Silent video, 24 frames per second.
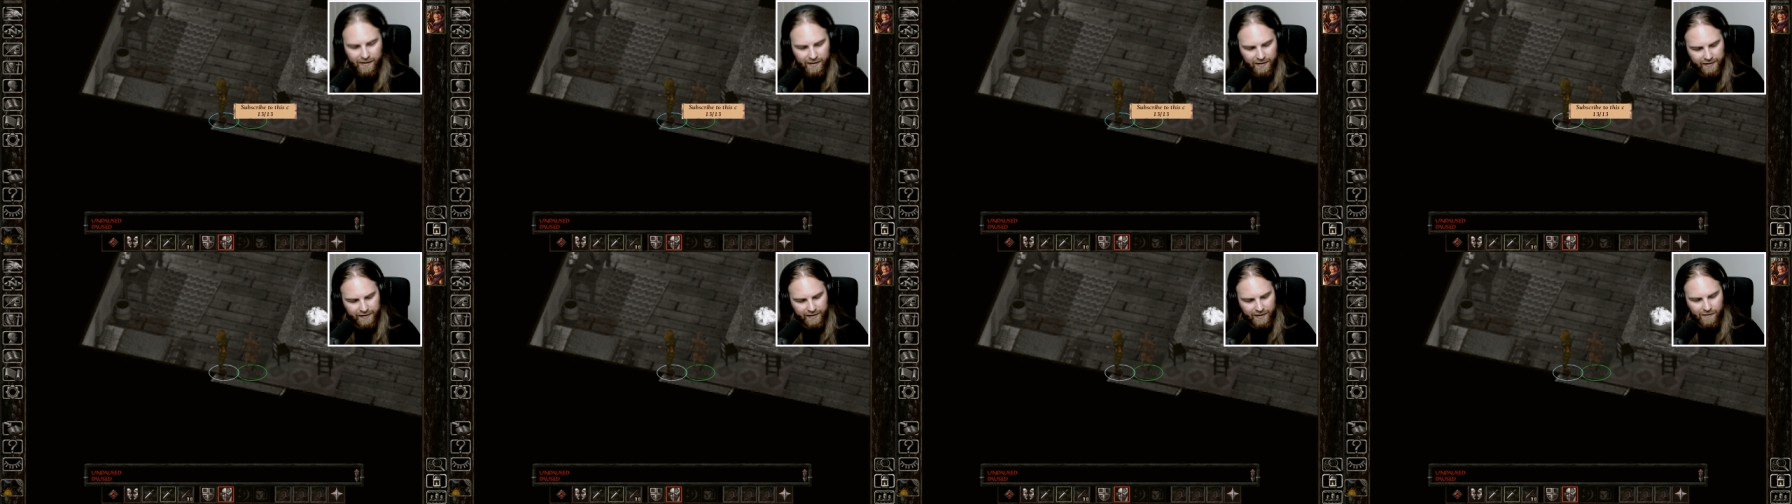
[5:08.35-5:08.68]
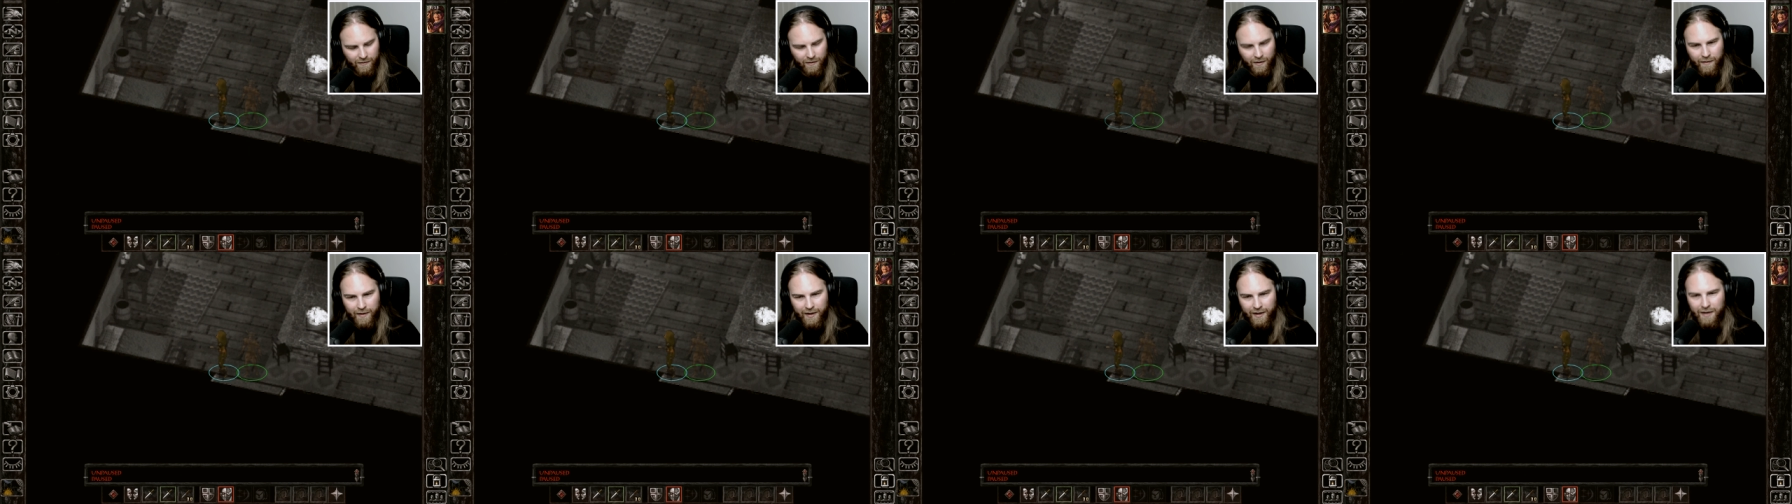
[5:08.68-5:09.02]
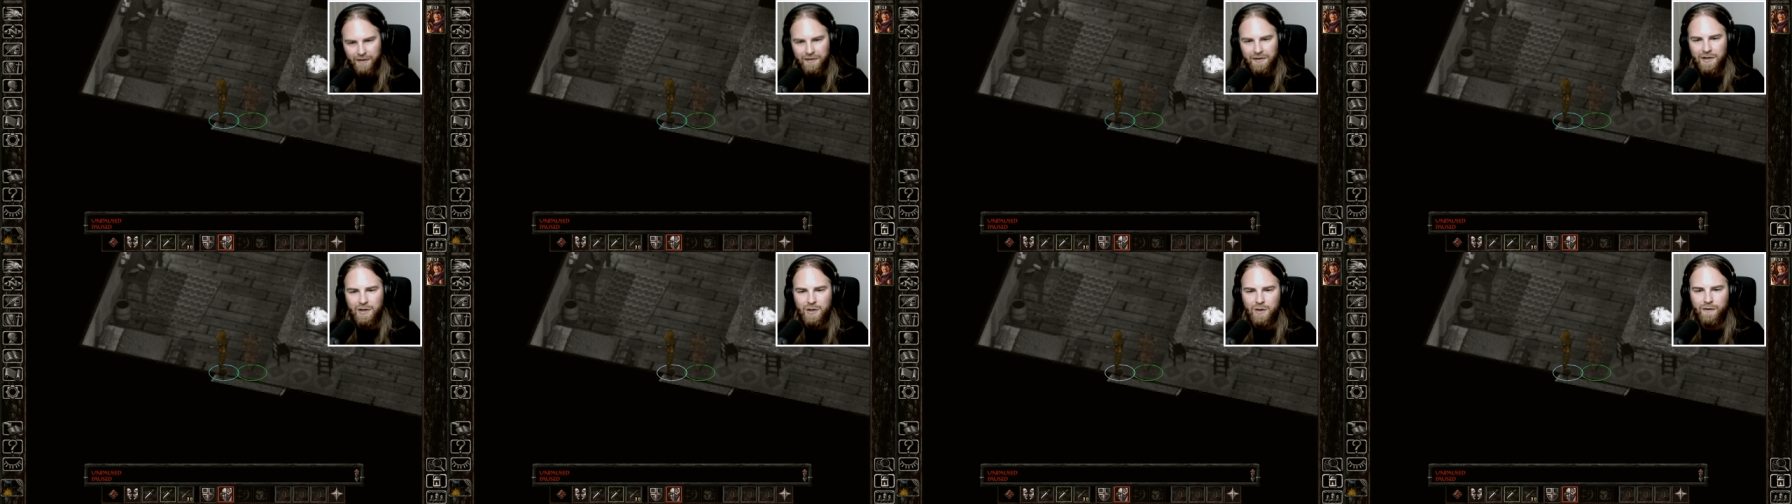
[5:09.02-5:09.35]
So what we
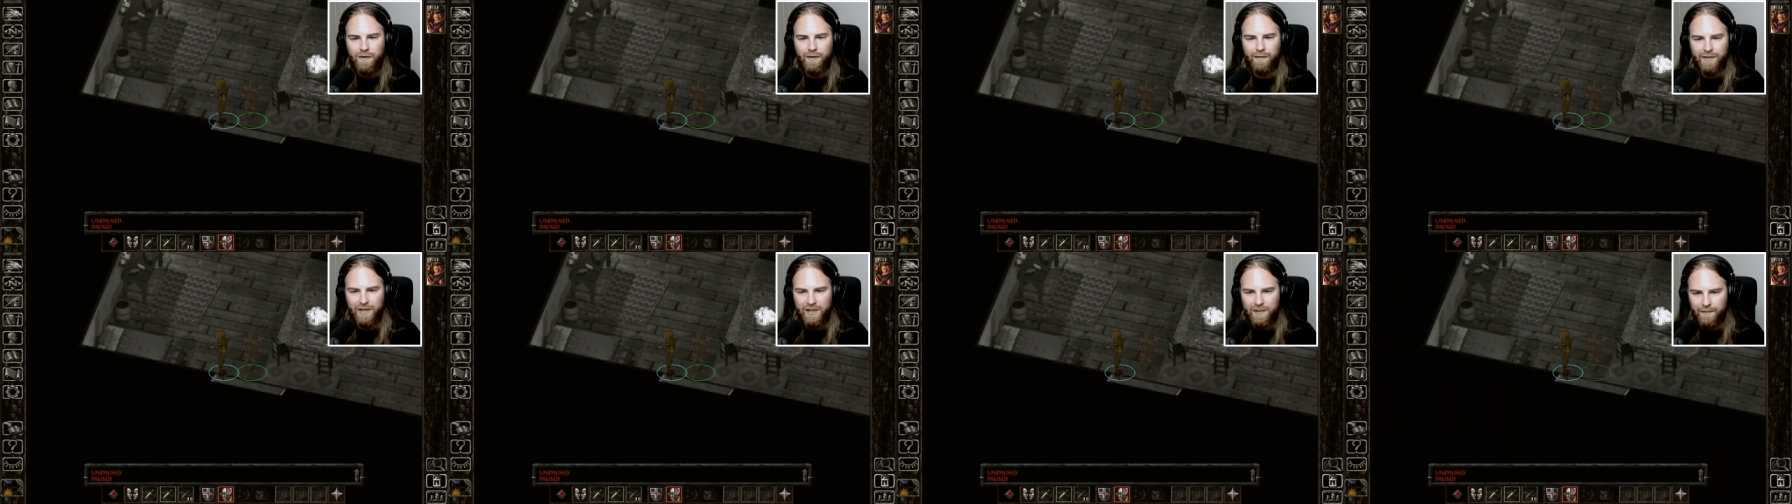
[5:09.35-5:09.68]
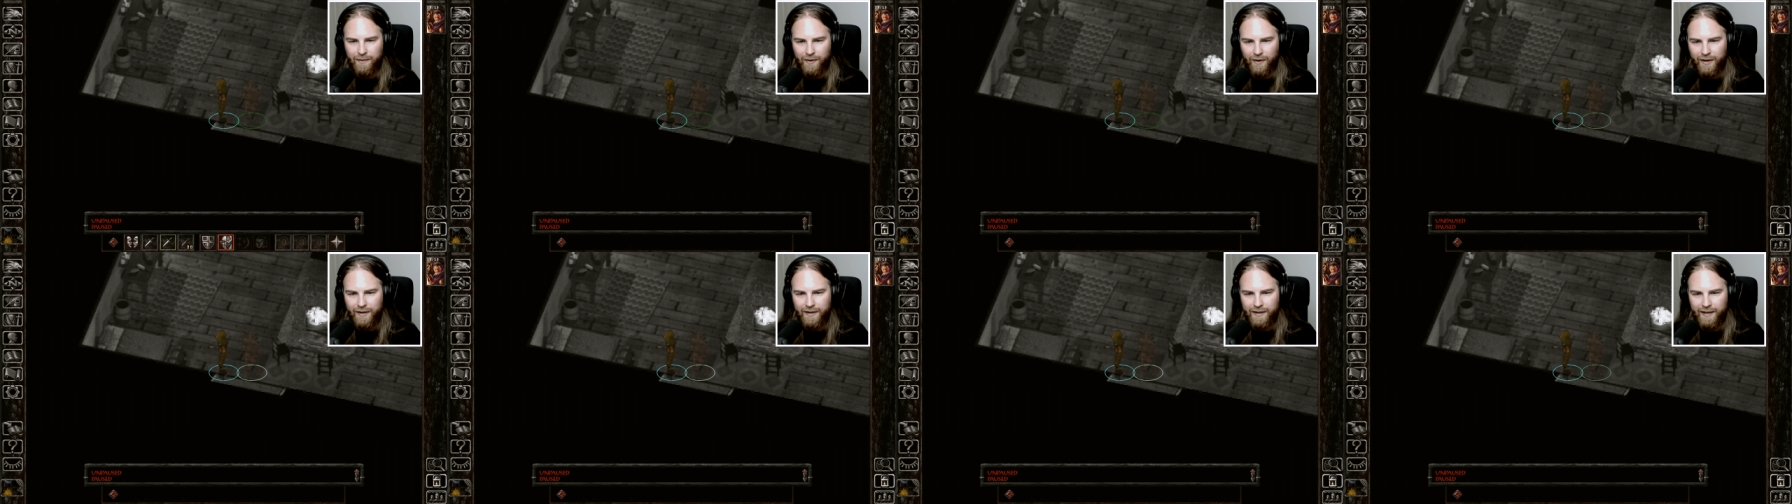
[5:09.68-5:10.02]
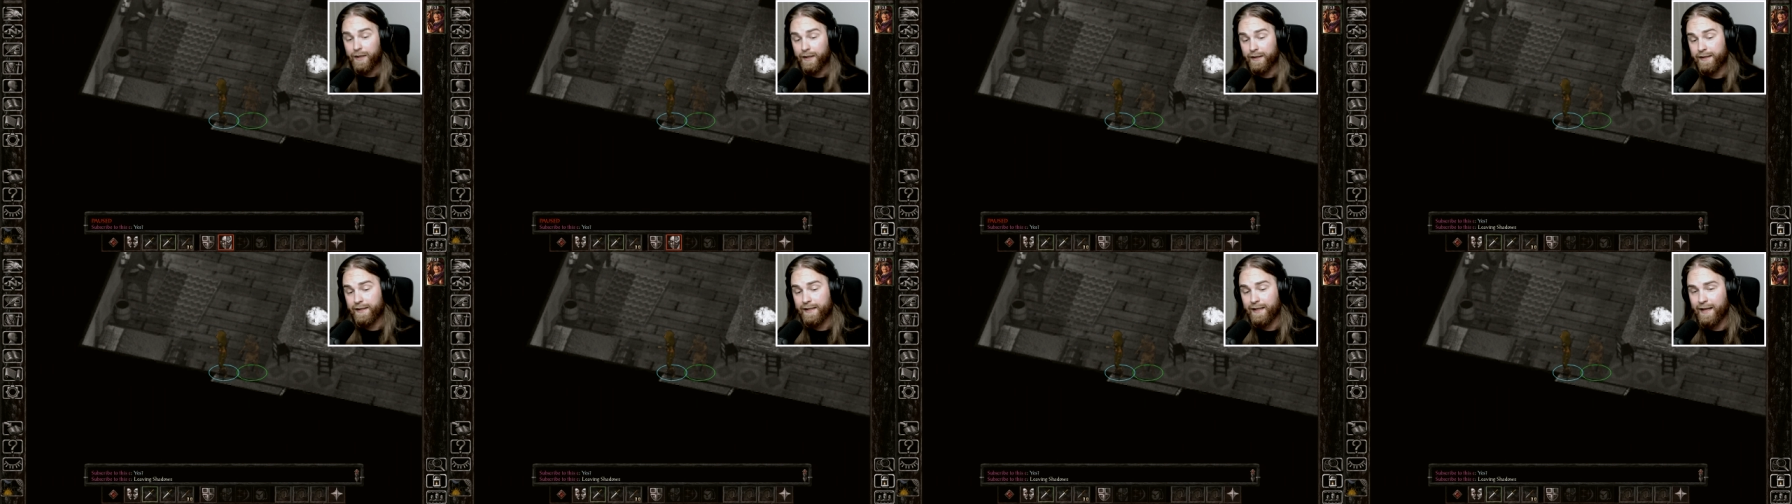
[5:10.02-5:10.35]
can do from this point, we
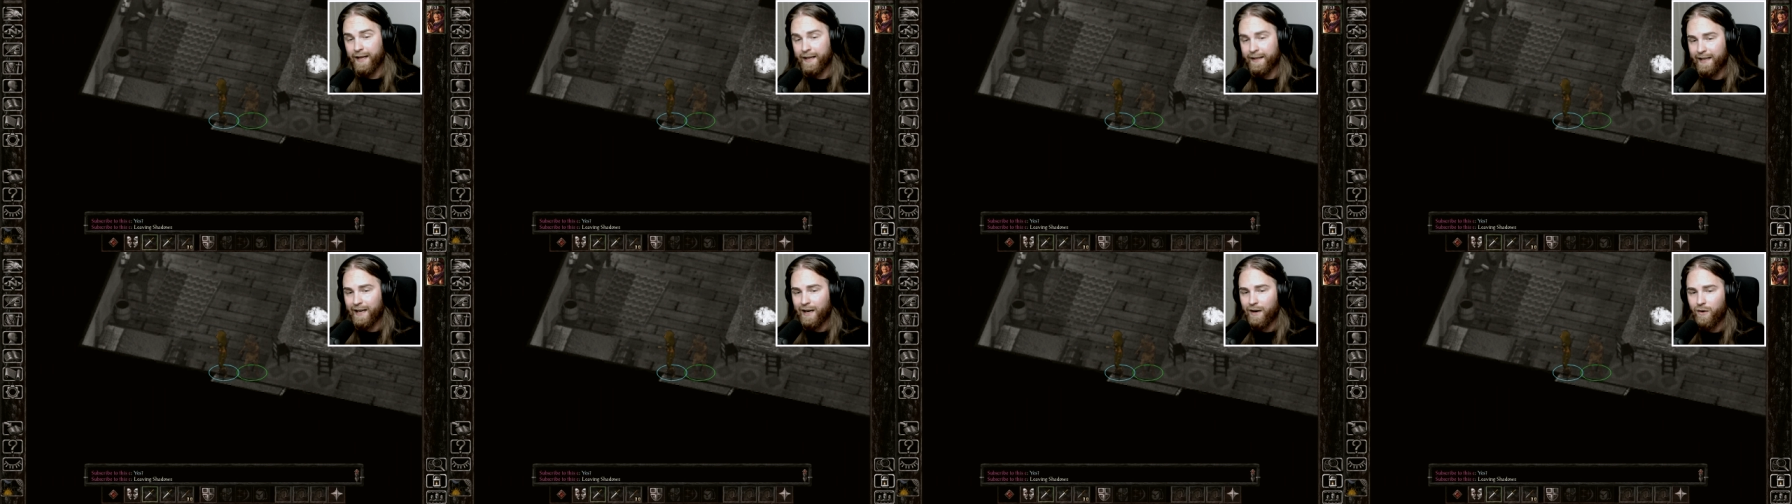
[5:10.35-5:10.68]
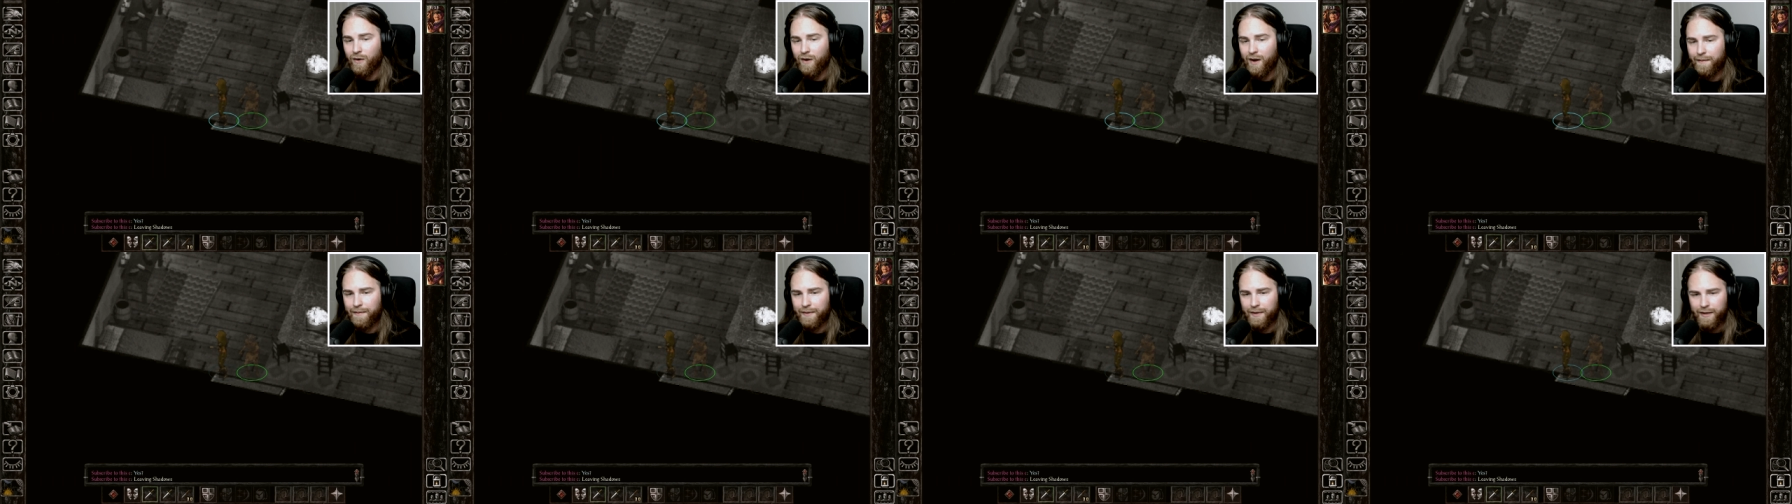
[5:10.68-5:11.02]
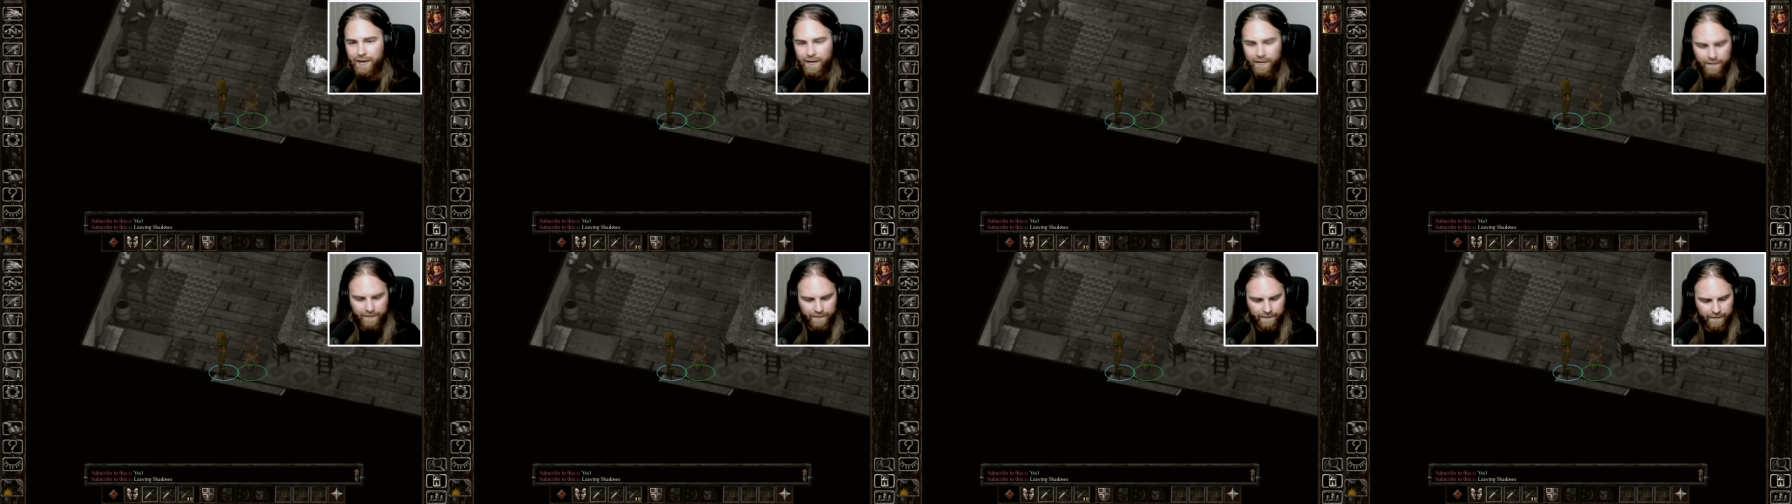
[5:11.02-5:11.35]
can select our
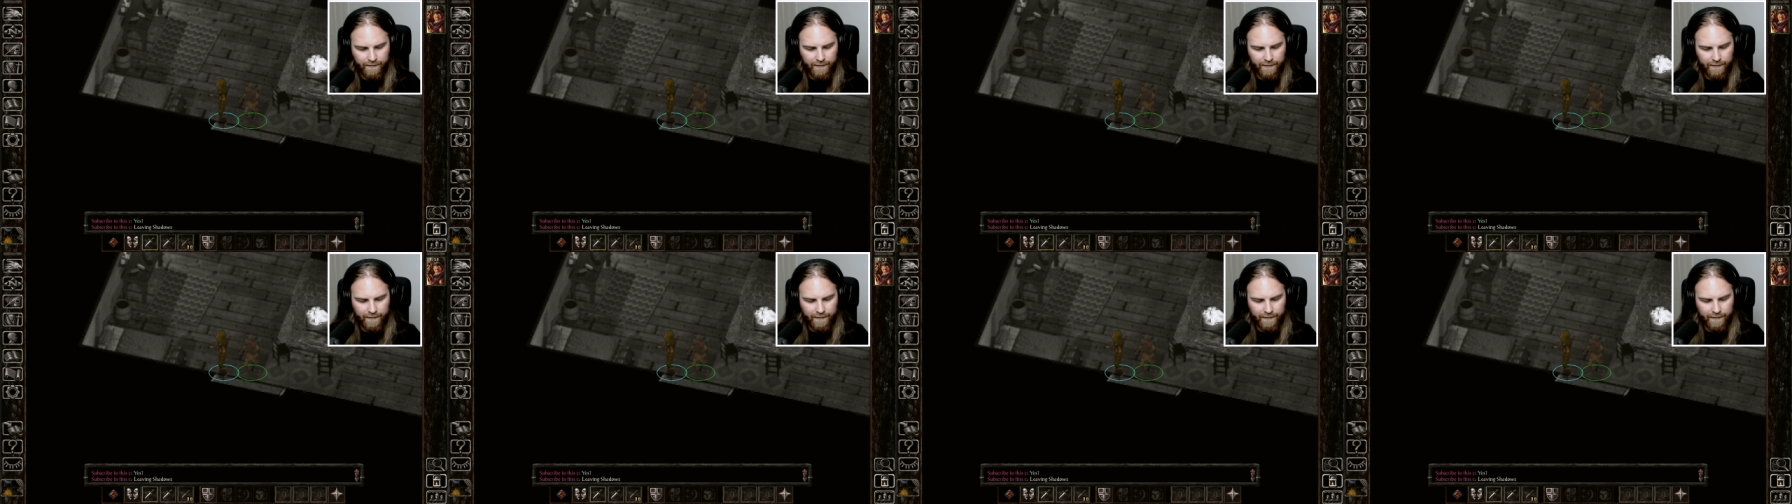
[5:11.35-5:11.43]
weapon